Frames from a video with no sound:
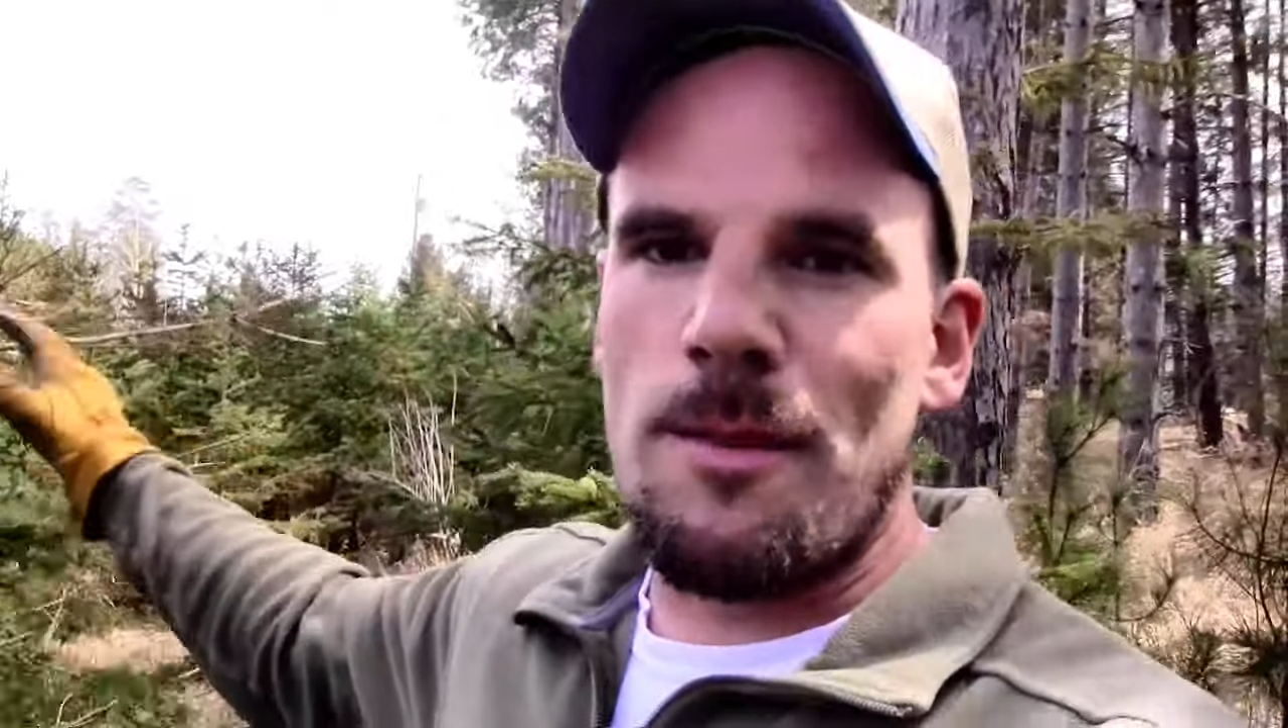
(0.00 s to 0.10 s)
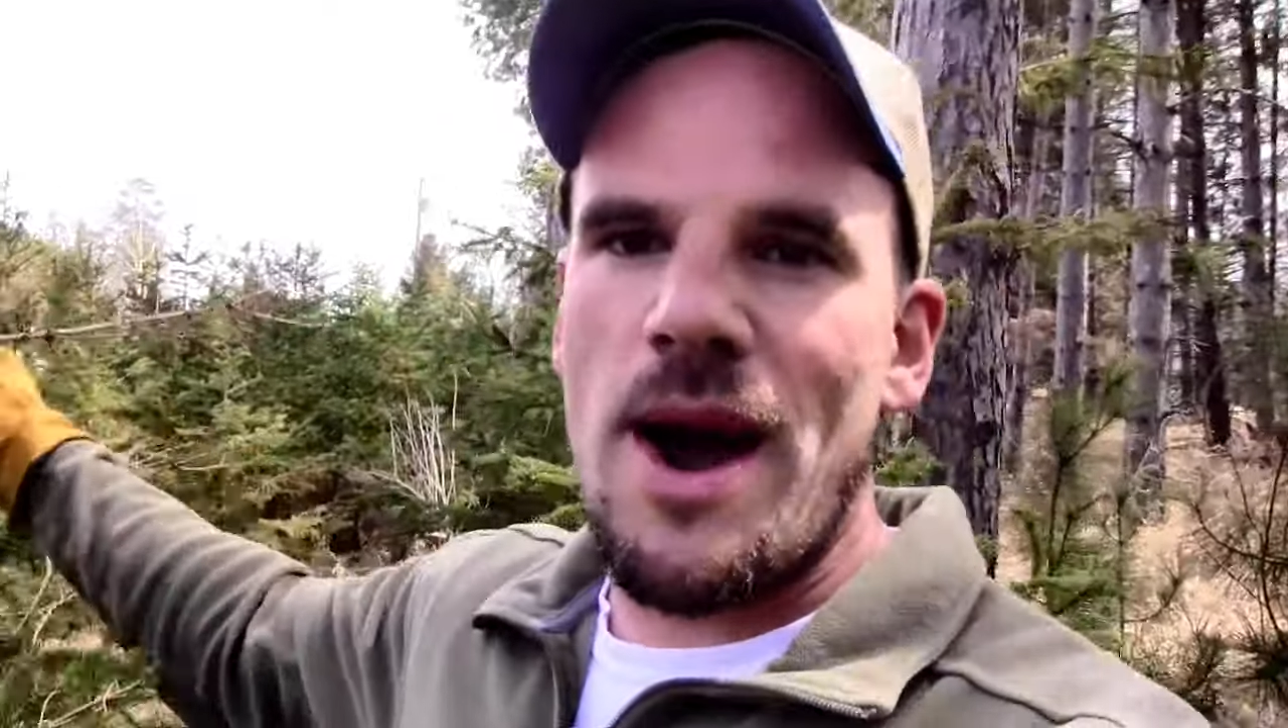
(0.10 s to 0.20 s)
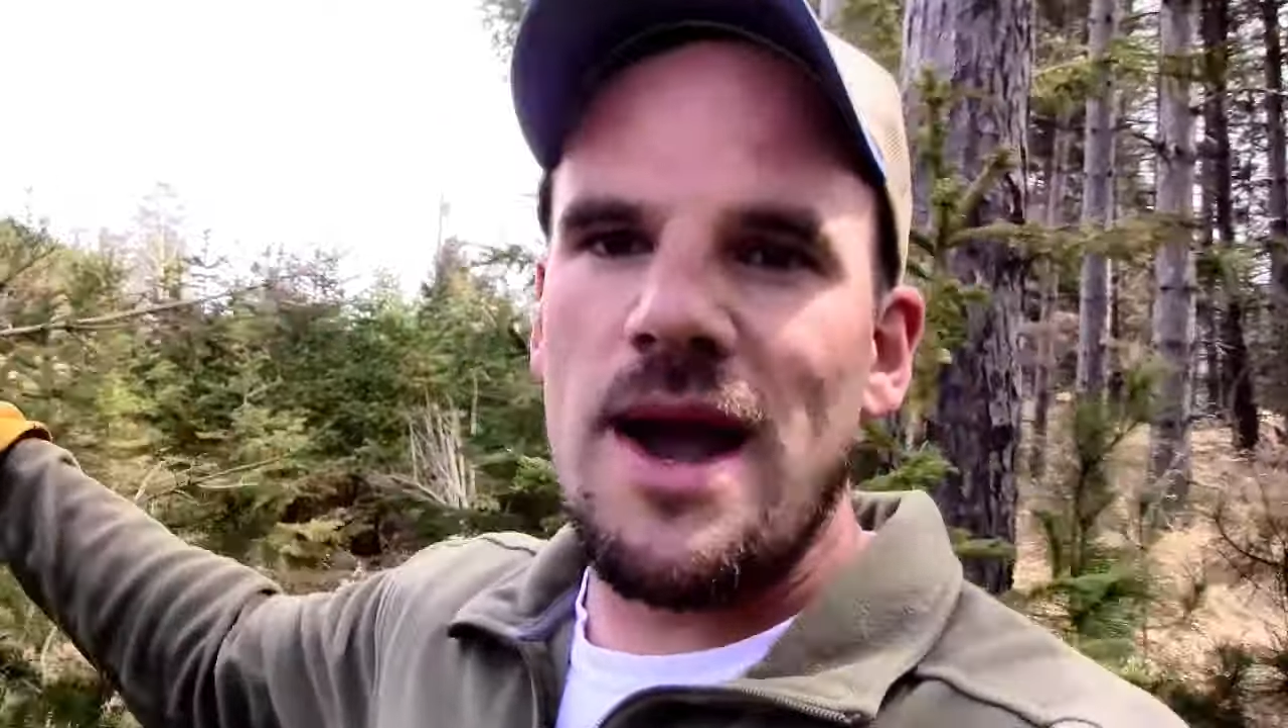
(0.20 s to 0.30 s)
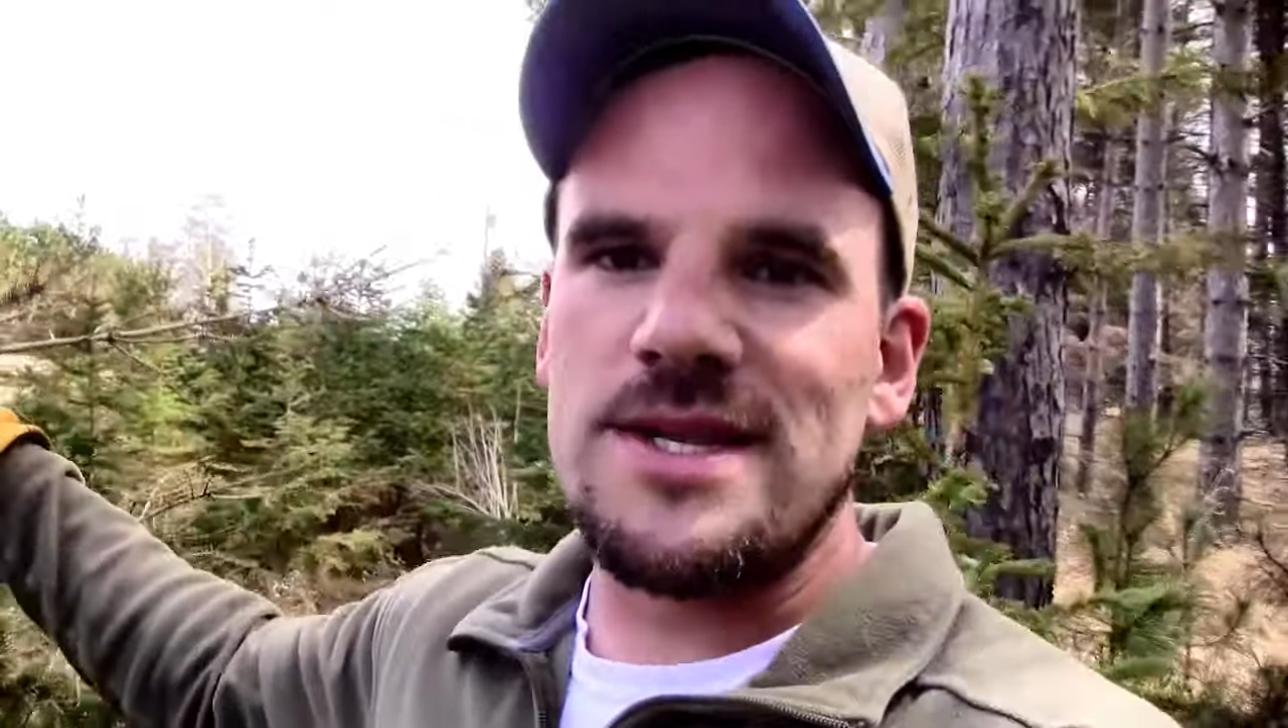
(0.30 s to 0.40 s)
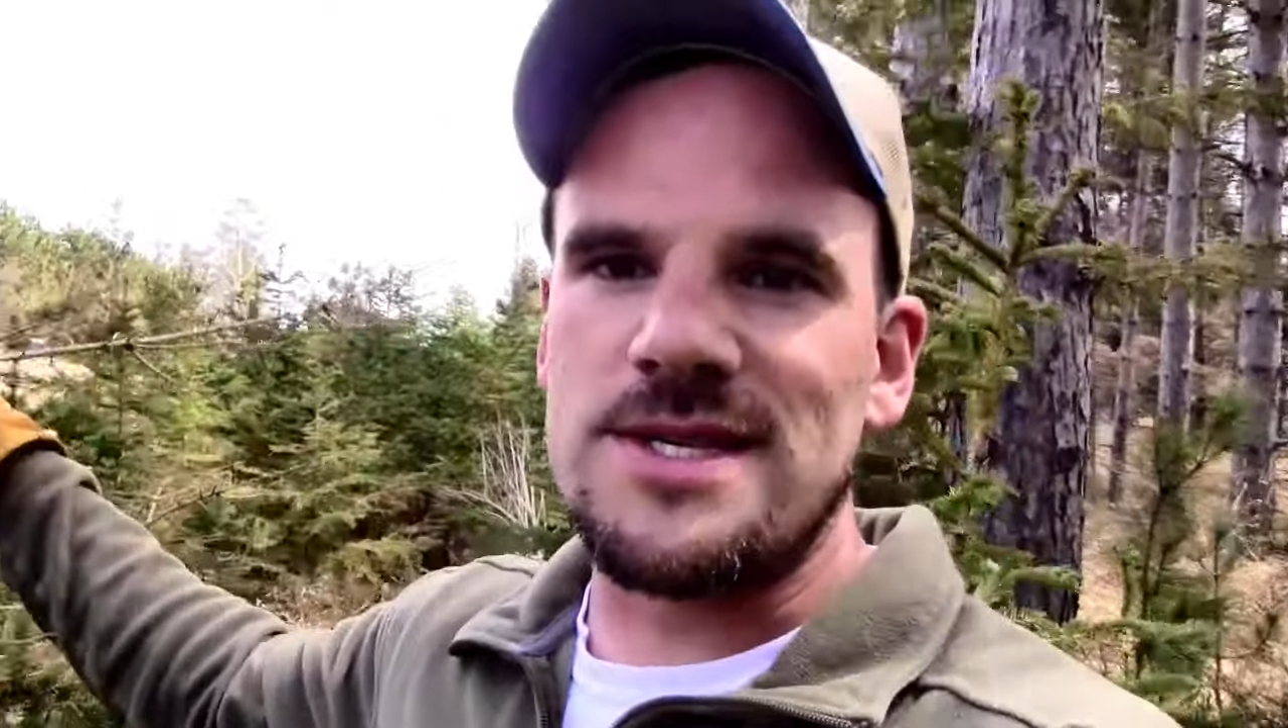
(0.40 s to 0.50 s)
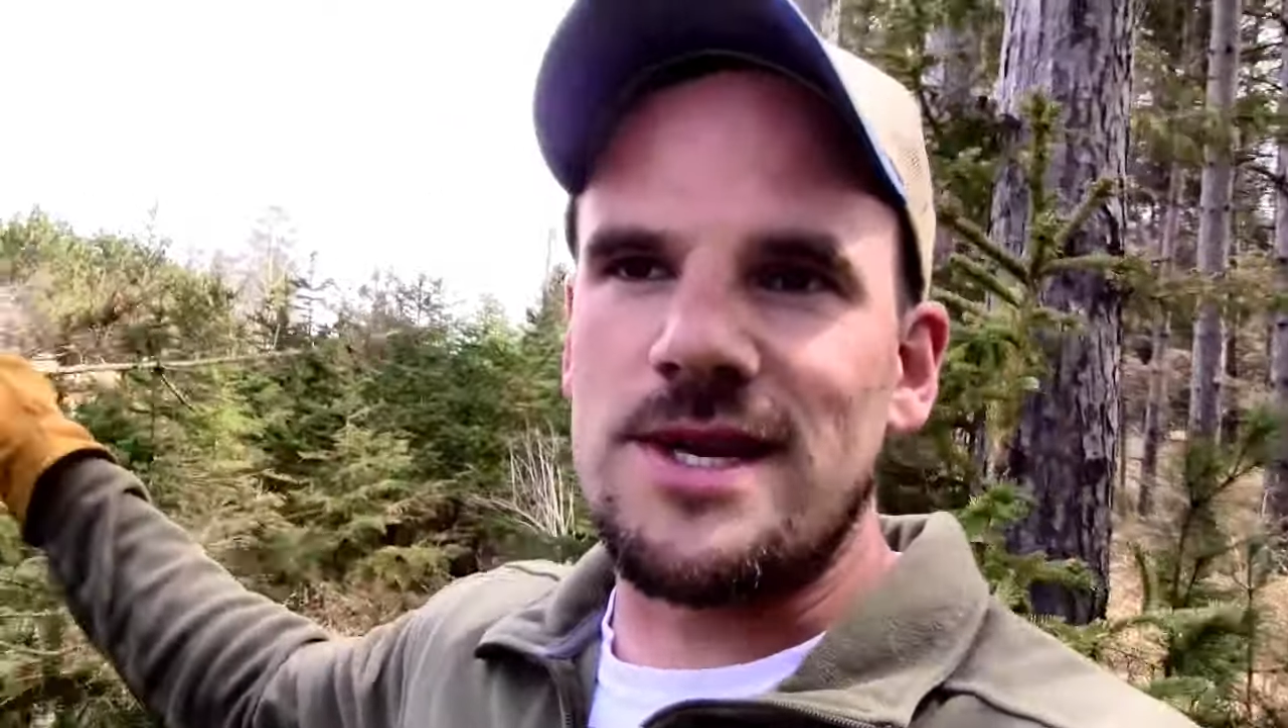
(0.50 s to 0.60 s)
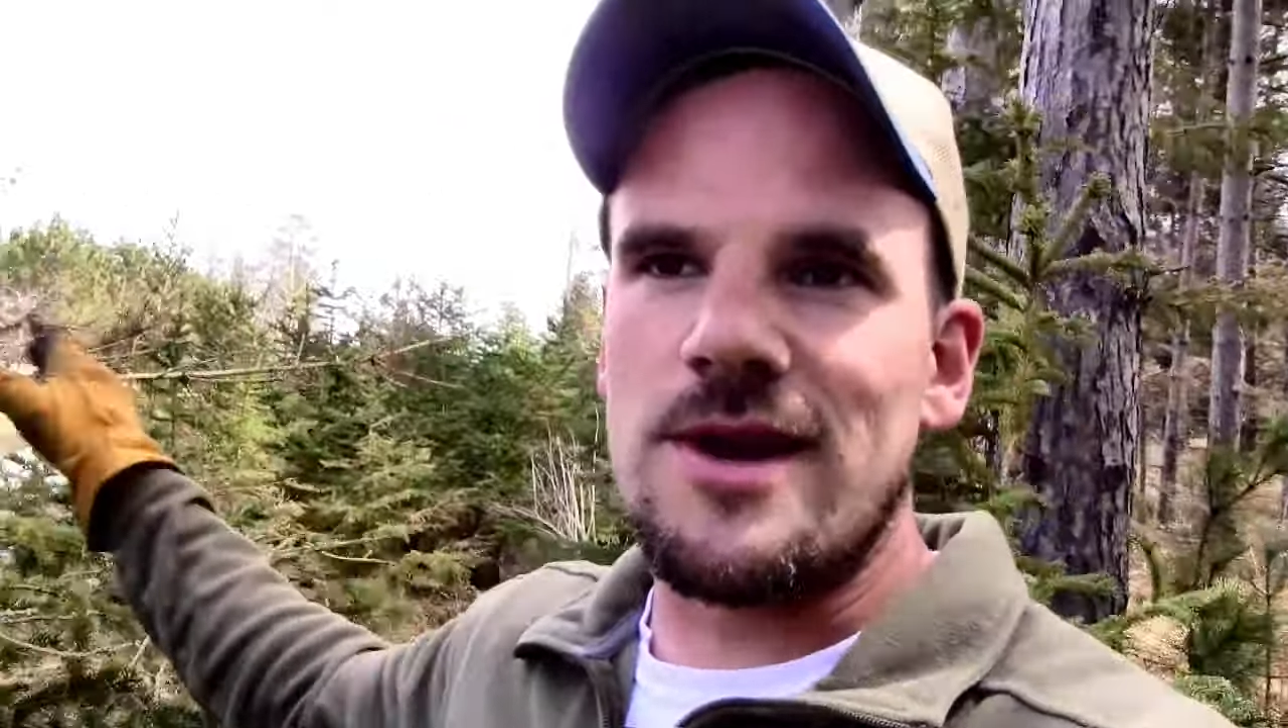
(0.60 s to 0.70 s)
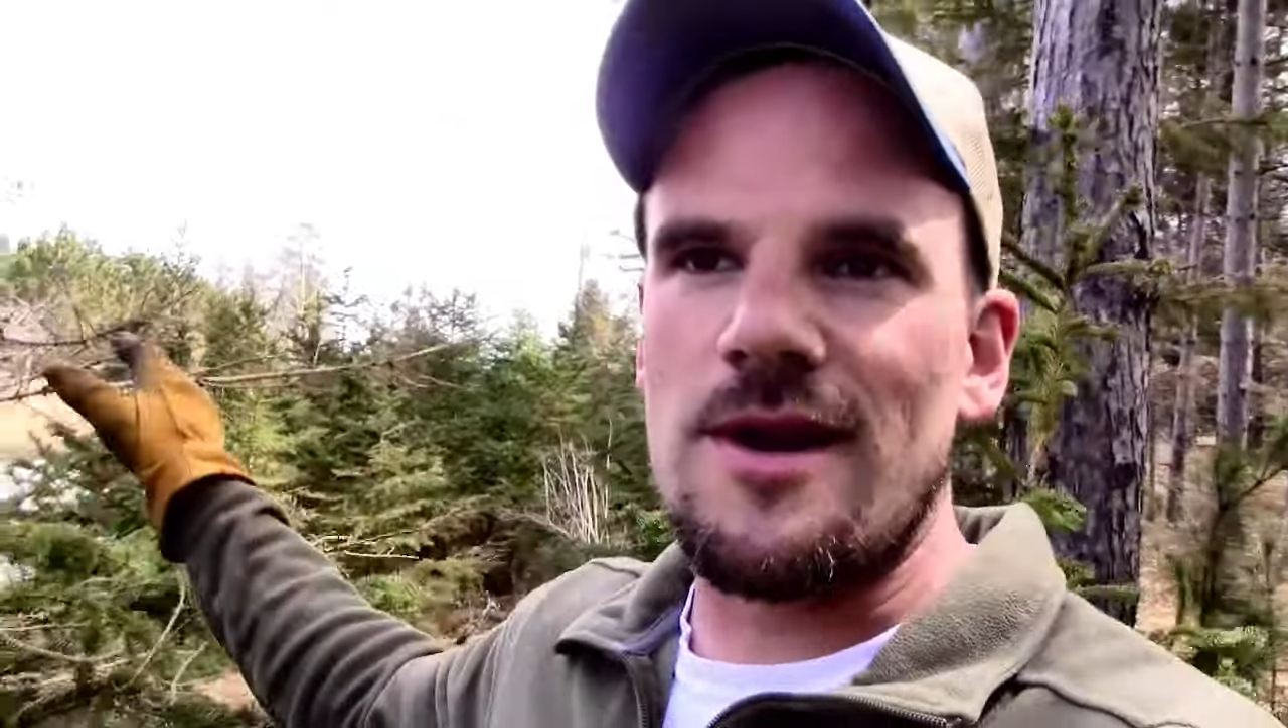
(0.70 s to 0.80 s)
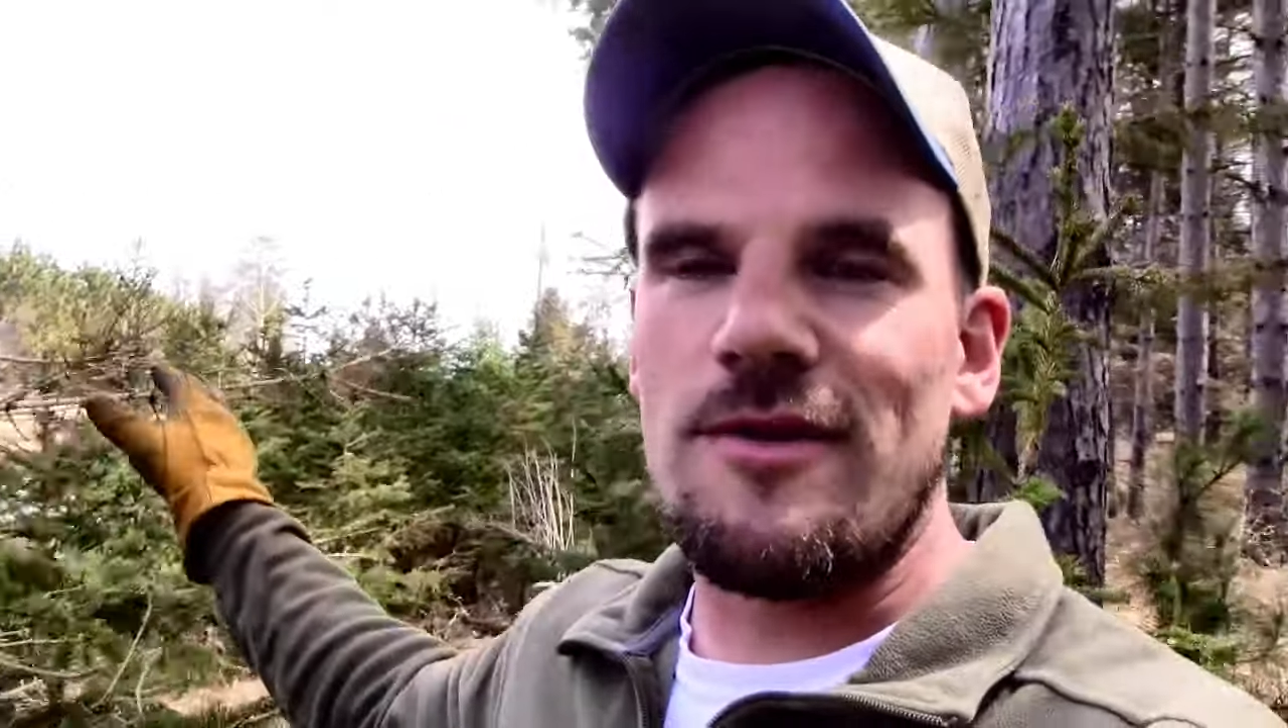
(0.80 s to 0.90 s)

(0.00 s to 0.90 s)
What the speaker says: pines in here